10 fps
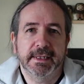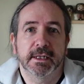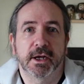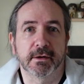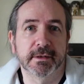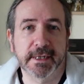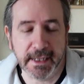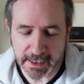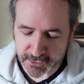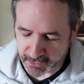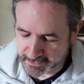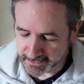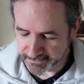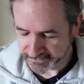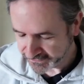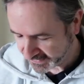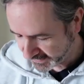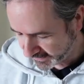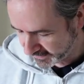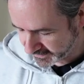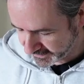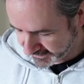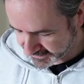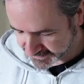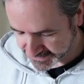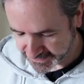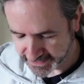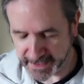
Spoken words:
little girl's collection are these